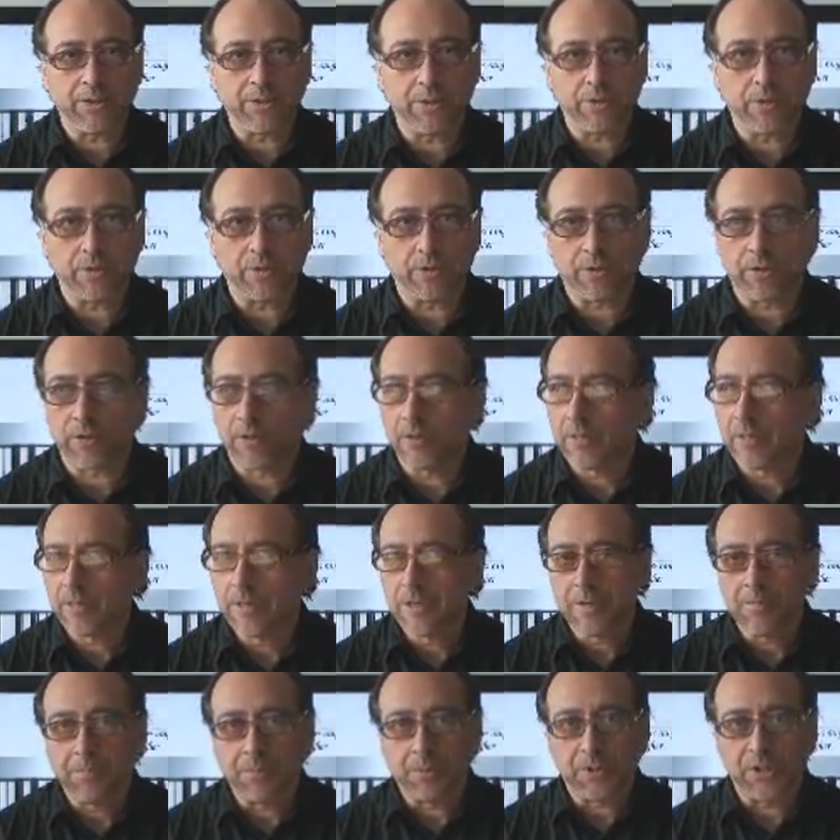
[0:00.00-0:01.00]
your
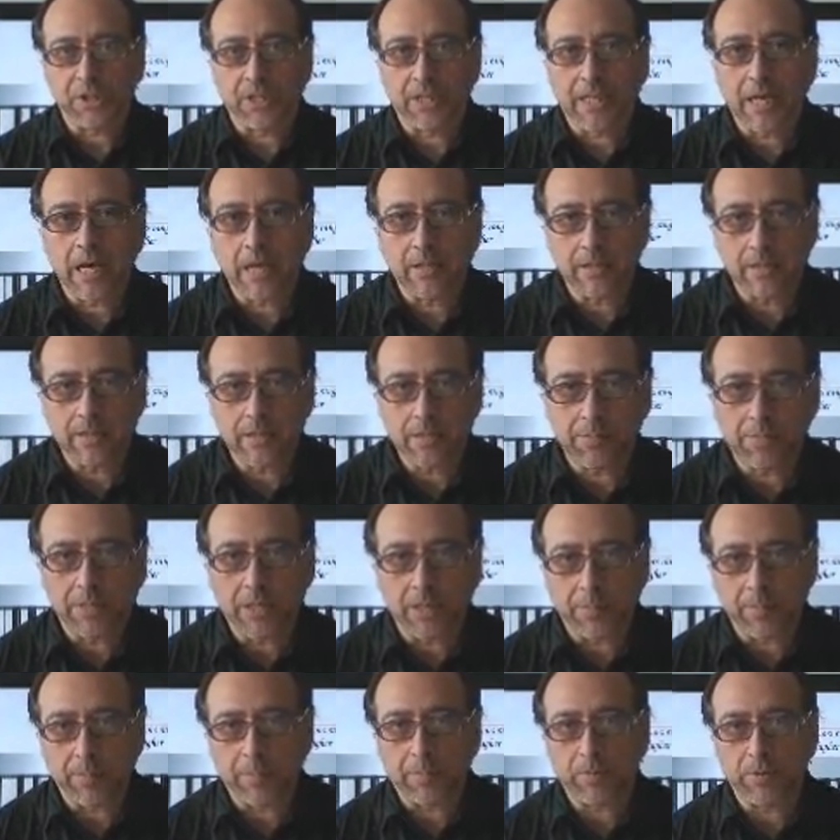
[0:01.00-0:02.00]
musicality
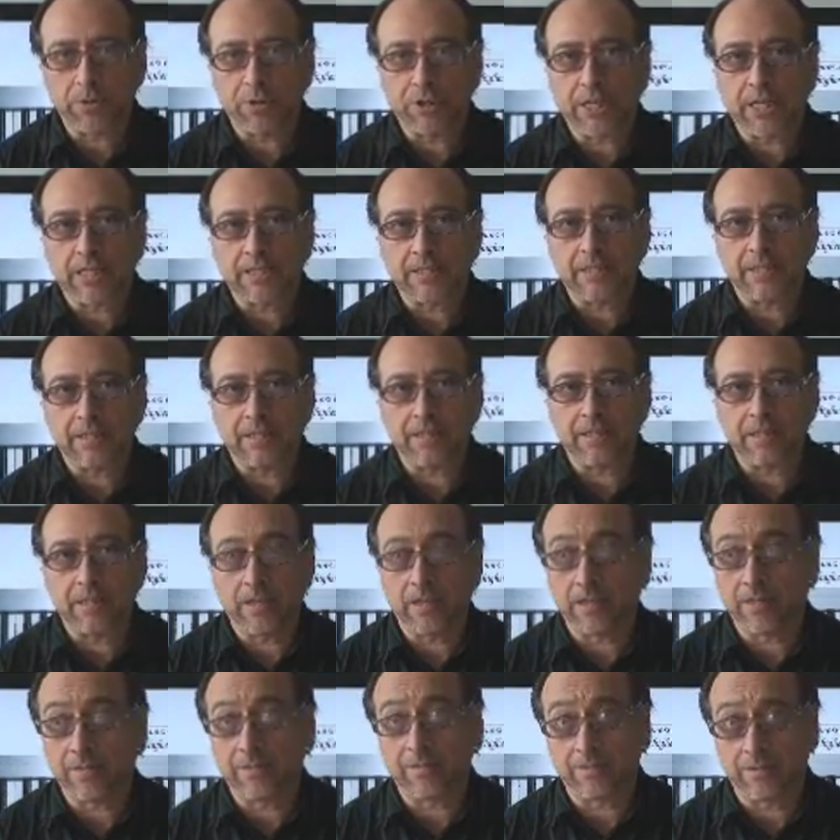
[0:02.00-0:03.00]
may be projecting,
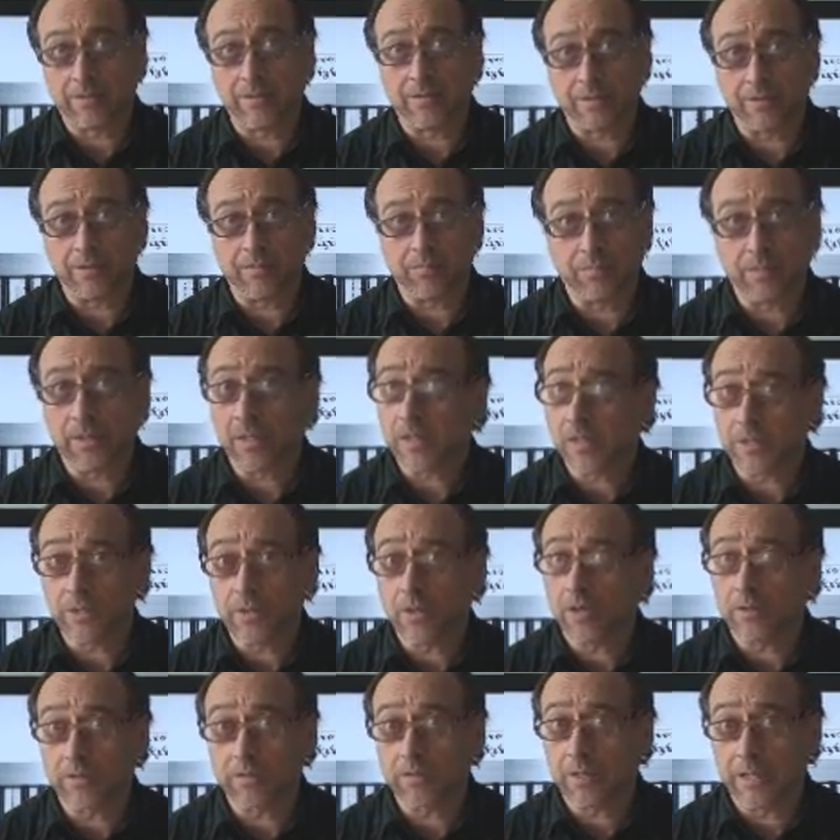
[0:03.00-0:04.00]
and that's
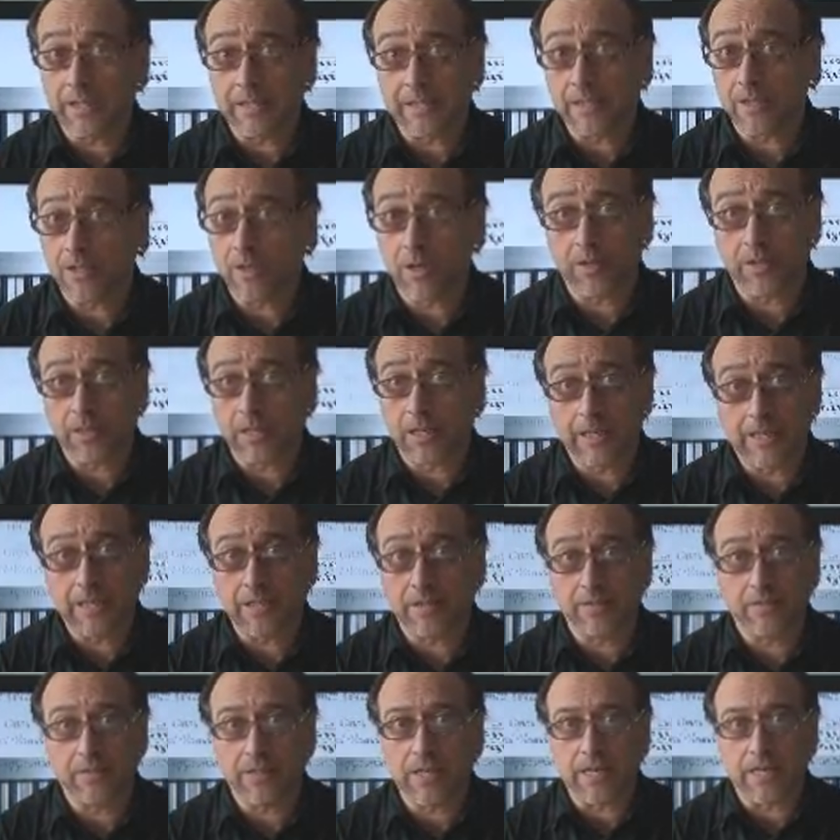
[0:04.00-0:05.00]
not a
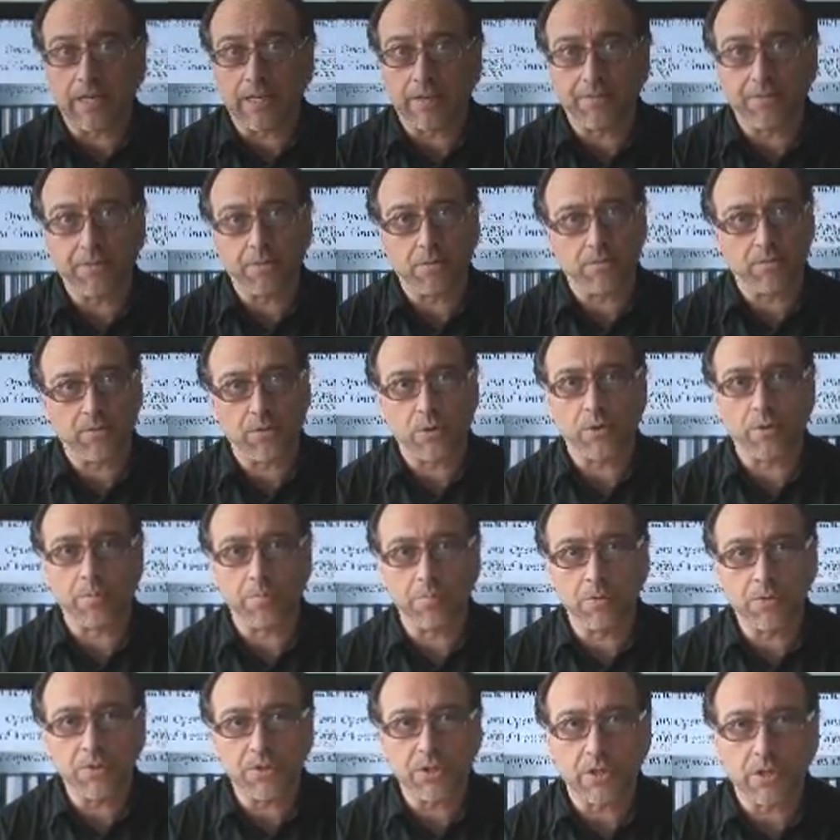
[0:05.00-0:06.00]
little thing. If you're a very
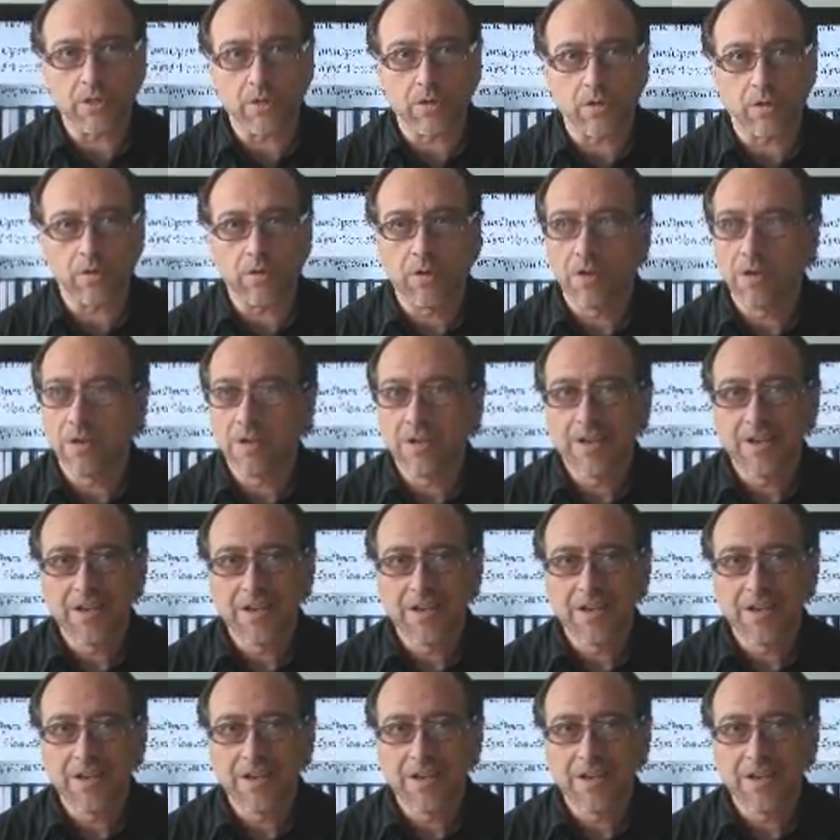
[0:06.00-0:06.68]
musical,